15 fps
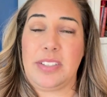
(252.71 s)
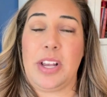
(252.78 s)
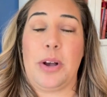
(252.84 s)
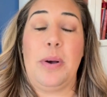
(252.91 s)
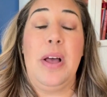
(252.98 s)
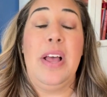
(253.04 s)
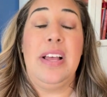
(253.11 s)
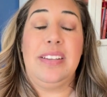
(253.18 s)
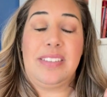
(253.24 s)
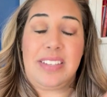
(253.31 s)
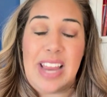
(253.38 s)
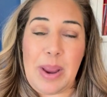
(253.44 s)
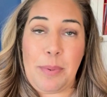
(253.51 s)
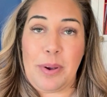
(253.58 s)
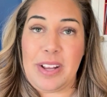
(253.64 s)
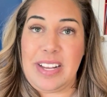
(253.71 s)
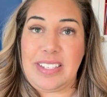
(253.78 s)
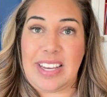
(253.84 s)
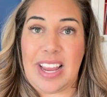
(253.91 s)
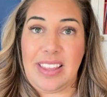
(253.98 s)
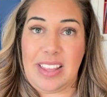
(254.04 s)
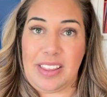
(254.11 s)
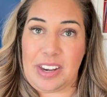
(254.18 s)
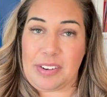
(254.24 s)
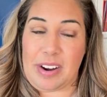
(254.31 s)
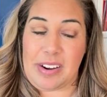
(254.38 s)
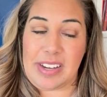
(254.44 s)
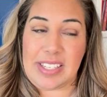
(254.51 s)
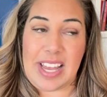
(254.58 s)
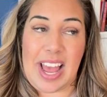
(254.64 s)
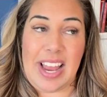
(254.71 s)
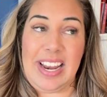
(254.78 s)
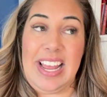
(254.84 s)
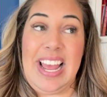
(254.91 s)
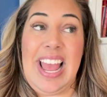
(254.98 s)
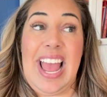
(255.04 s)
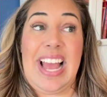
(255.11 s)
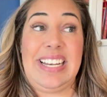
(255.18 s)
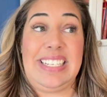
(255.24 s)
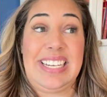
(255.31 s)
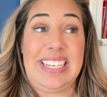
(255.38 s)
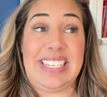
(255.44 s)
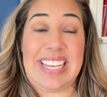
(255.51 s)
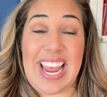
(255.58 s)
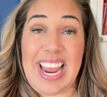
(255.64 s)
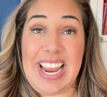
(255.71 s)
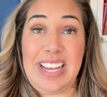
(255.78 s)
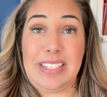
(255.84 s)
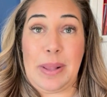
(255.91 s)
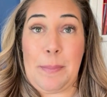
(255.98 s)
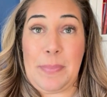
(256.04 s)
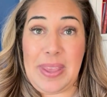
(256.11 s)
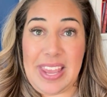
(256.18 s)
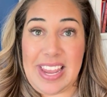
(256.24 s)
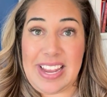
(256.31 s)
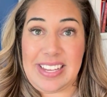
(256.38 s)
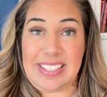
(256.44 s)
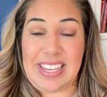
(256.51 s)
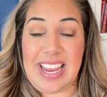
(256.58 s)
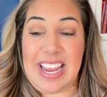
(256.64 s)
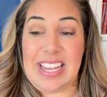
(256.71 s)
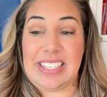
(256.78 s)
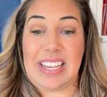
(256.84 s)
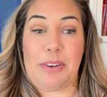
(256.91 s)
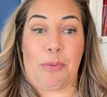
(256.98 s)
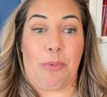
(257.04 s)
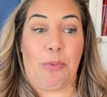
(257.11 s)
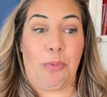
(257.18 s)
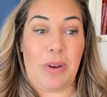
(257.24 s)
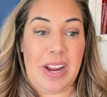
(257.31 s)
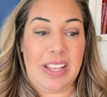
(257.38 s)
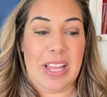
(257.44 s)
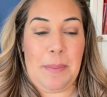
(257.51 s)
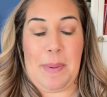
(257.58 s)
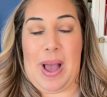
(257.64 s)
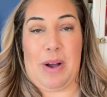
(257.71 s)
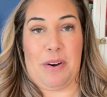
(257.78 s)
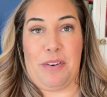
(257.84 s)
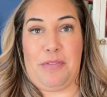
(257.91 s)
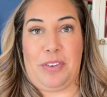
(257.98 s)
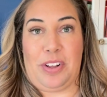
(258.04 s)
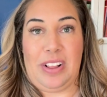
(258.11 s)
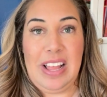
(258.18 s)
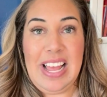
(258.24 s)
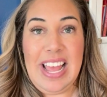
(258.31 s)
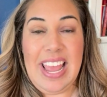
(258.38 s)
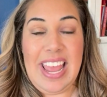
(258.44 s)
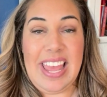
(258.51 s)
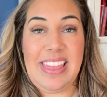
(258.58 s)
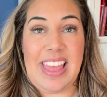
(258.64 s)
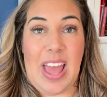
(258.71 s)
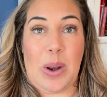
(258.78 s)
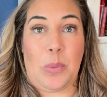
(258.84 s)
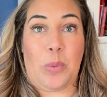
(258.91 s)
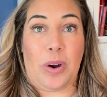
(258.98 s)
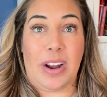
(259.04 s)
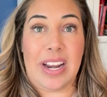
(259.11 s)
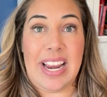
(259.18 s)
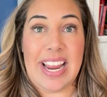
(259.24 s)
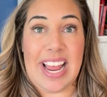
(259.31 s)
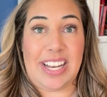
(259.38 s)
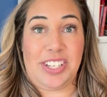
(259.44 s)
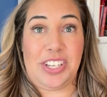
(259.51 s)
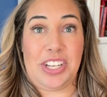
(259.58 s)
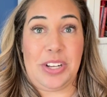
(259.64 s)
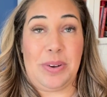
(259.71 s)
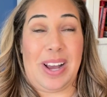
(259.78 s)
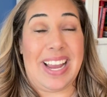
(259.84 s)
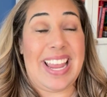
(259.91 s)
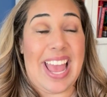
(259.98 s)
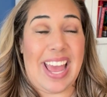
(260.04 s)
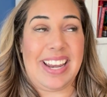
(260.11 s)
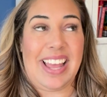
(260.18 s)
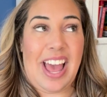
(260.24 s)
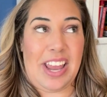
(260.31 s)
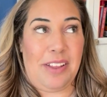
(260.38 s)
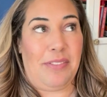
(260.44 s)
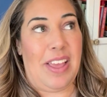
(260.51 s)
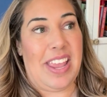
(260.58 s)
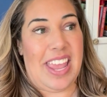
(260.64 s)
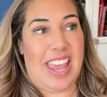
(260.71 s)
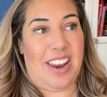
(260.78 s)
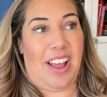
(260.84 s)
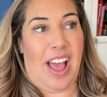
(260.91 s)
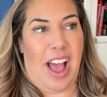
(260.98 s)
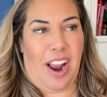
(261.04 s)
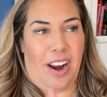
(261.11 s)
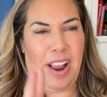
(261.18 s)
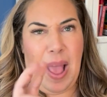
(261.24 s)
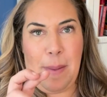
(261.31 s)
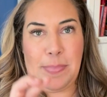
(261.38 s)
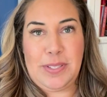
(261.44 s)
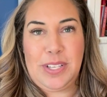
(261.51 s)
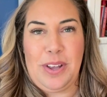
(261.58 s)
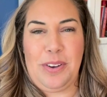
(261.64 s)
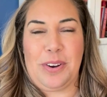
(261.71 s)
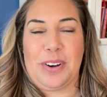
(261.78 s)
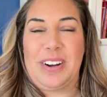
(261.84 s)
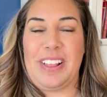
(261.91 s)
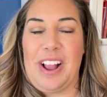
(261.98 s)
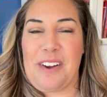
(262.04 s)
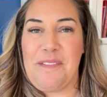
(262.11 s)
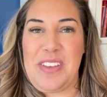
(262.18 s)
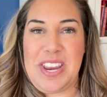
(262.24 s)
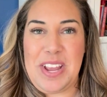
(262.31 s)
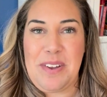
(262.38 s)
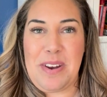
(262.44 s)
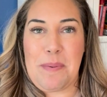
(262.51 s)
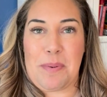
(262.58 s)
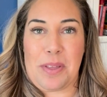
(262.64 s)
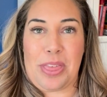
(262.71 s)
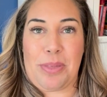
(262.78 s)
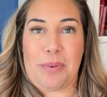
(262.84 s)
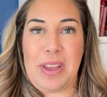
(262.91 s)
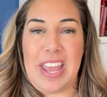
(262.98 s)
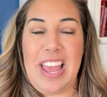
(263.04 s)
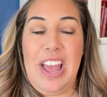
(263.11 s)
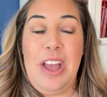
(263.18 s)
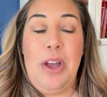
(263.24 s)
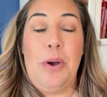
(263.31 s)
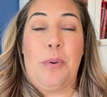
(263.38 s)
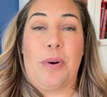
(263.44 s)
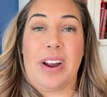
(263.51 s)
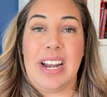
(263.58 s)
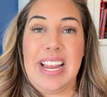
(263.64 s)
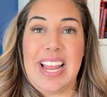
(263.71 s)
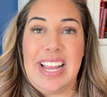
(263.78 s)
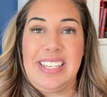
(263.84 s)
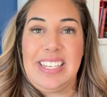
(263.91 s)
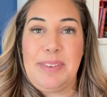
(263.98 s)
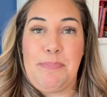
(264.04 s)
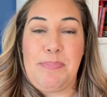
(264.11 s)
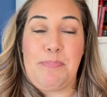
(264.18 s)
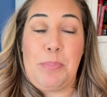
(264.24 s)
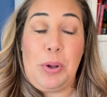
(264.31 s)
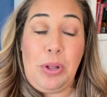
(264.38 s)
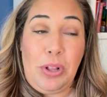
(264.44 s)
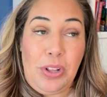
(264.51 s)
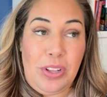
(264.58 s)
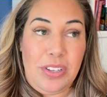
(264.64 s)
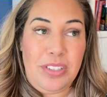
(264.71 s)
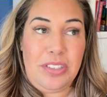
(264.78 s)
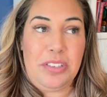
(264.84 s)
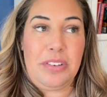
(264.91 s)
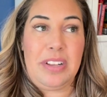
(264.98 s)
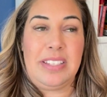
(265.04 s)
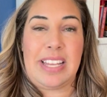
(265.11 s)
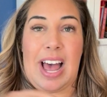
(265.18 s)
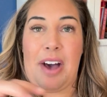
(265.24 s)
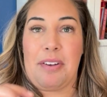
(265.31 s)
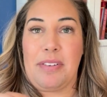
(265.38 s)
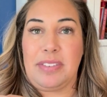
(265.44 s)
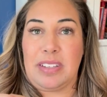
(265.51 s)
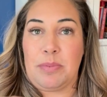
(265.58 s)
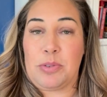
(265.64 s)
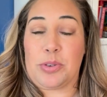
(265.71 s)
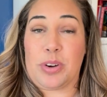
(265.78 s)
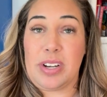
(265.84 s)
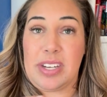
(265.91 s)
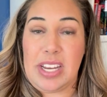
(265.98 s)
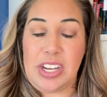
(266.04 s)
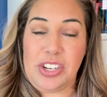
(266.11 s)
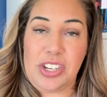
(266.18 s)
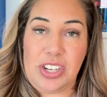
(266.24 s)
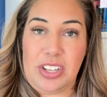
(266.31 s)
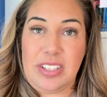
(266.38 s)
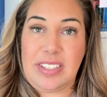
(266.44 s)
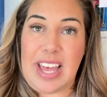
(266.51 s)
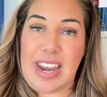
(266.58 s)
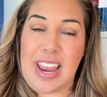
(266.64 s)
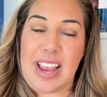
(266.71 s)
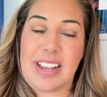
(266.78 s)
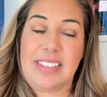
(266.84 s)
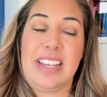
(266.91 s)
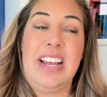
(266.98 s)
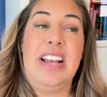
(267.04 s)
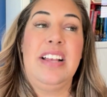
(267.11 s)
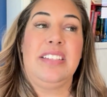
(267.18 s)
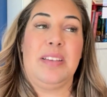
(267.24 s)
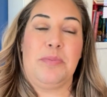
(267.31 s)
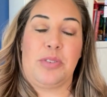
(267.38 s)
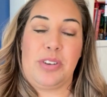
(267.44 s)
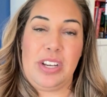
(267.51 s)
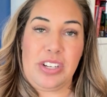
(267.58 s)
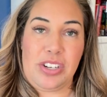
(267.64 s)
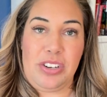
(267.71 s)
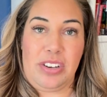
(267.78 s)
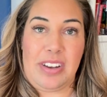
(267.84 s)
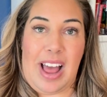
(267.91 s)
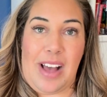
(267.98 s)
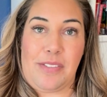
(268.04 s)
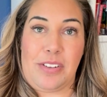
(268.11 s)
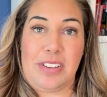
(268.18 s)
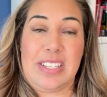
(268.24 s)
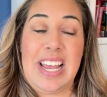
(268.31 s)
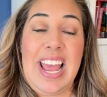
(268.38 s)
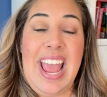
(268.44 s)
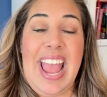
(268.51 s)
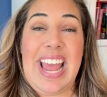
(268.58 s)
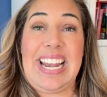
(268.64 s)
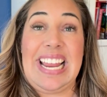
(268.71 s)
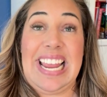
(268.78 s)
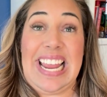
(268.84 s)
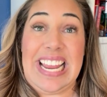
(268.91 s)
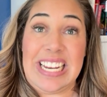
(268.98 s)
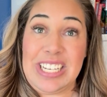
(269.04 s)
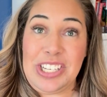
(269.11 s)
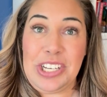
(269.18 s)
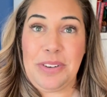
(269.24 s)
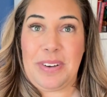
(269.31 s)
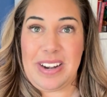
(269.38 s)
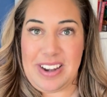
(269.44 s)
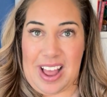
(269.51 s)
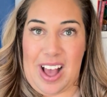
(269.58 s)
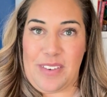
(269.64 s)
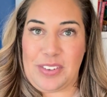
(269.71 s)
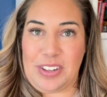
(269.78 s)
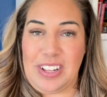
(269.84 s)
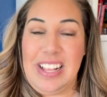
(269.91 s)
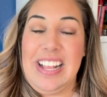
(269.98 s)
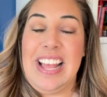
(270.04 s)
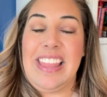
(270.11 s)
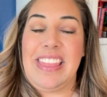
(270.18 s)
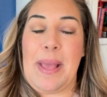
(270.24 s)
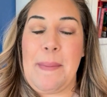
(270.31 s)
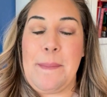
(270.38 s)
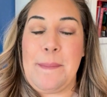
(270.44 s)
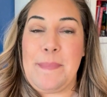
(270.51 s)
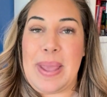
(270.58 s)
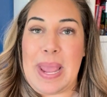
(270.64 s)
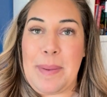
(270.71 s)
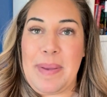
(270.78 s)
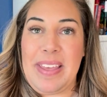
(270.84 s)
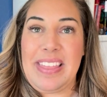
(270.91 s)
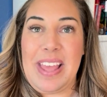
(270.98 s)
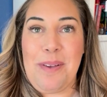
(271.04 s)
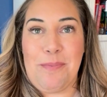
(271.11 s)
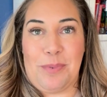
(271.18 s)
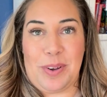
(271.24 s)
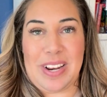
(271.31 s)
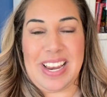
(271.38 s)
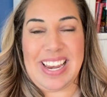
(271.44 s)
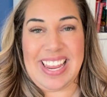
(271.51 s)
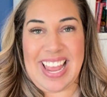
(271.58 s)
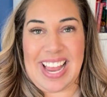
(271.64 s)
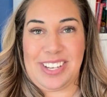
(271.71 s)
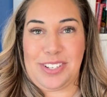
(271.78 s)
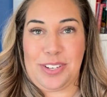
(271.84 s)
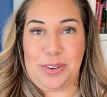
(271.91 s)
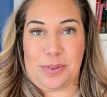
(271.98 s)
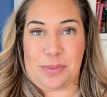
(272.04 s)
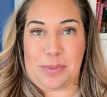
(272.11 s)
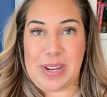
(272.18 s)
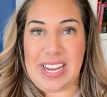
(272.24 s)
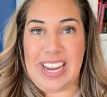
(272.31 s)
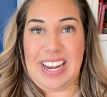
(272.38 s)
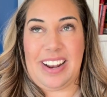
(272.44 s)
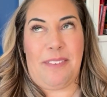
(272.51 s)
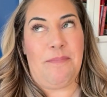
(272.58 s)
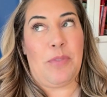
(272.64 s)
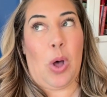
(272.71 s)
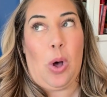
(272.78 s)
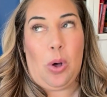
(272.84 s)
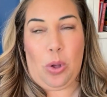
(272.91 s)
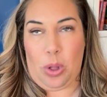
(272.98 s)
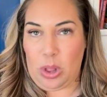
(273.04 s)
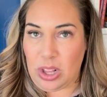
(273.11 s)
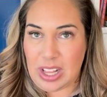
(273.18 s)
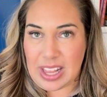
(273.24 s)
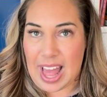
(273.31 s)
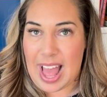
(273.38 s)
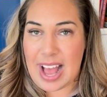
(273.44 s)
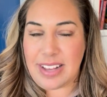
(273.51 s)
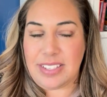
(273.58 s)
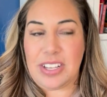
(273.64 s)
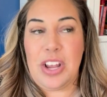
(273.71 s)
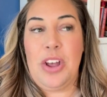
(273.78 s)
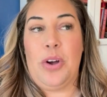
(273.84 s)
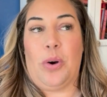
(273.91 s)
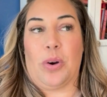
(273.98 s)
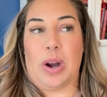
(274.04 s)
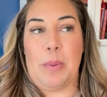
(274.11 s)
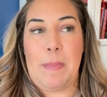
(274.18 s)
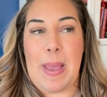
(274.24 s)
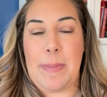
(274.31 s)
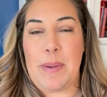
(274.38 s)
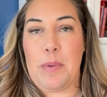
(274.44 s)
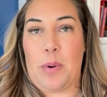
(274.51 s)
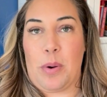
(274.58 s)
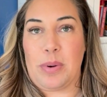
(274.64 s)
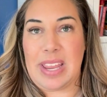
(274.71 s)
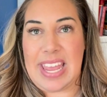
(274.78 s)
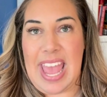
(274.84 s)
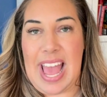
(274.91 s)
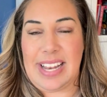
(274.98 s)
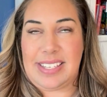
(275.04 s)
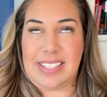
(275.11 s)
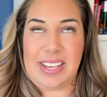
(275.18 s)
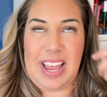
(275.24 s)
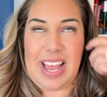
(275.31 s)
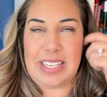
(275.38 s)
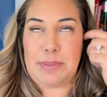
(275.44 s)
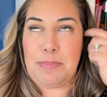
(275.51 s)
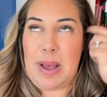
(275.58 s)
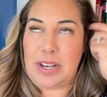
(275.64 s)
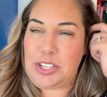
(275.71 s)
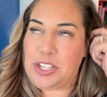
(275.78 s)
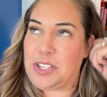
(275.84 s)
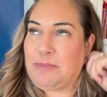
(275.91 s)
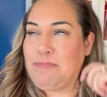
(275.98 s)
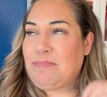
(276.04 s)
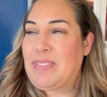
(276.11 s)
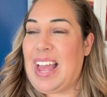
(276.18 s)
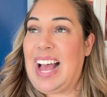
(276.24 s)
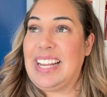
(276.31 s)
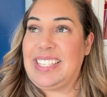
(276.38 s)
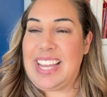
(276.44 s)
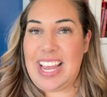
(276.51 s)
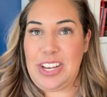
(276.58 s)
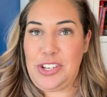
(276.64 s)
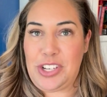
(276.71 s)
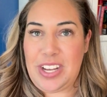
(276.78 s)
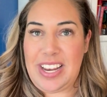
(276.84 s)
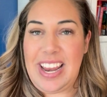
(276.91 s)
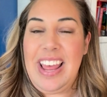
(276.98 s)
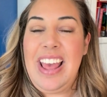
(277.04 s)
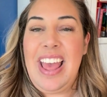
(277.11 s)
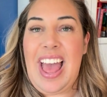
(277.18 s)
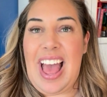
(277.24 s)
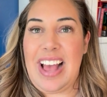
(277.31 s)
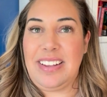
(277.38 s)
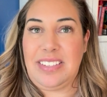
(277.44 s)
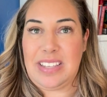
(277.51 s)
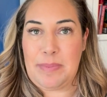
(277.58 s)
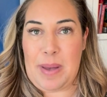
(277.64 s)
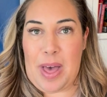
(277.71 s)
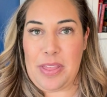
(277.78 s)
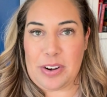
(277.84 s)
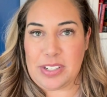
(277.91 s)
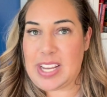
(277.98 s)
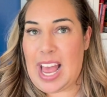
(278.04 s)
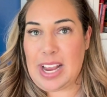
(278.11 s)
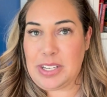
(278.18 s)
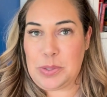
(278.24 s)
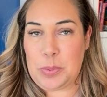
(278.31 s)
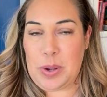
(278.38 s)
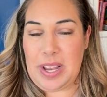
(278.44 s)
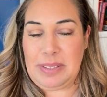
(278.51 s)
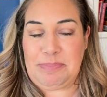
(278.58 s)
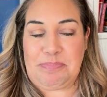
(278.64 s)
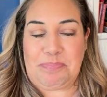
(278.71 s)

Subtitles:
So today we're going to stay on the literary side, and today's piece is really powerful in that we're going to get to, again, kind of like in our episode or our video number 3, we're going to get to pull students out of some traditional settings, some traditional novels, and into a novel that maybe they wouldn't get to read whole class, or maybe won't get as much attention as some other text would.